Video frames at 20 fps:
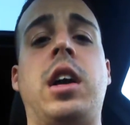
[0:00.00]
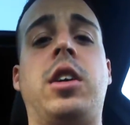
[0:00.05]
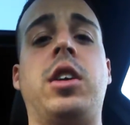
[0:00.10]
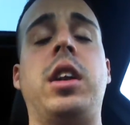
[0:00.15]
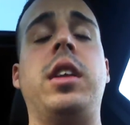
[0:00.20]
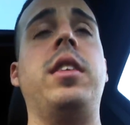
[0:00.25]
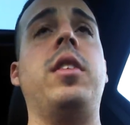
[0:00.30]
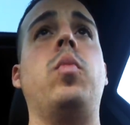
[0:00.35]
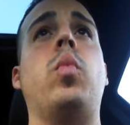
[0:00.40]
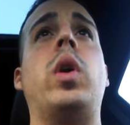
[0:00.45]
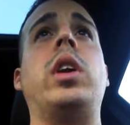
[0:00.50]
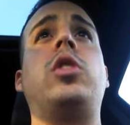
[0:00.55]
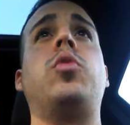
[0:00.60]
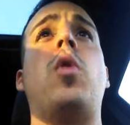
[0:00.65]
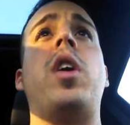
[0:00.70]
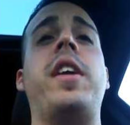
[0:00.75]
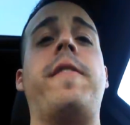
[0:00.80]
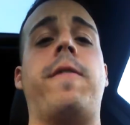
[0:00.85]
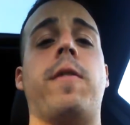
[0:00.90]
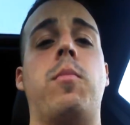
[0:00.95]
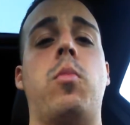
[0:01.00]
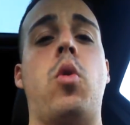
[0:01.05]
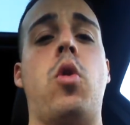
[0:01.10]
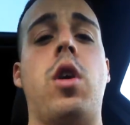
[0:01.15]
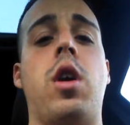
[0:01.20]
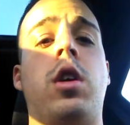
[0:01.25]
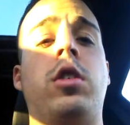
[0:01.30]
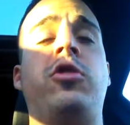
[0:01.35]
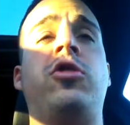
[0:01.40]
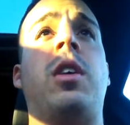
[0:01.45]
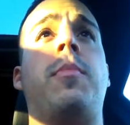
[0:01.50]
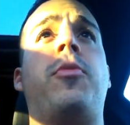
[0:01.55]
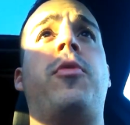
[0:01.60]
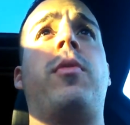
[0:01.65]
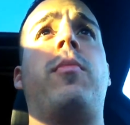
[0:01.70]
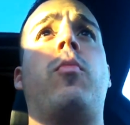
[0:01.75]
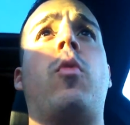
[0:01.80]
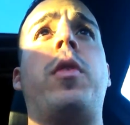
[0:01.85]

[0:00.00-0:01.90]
Could have did 120 for more or jumped from